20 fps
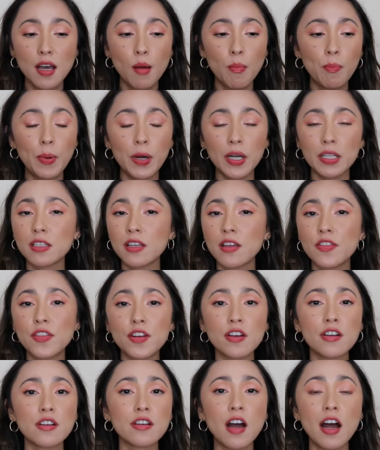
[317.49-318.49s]
but
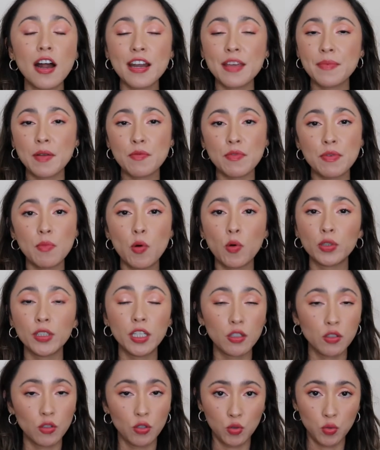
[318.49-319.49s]
they're not even remotely
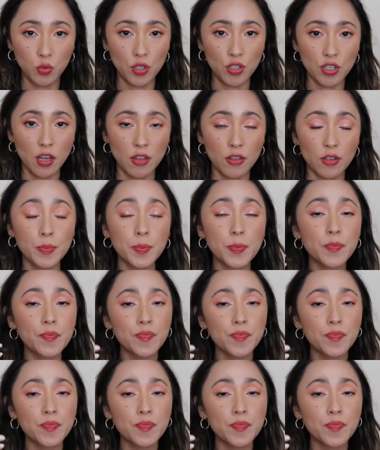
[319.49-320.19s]
close to each other.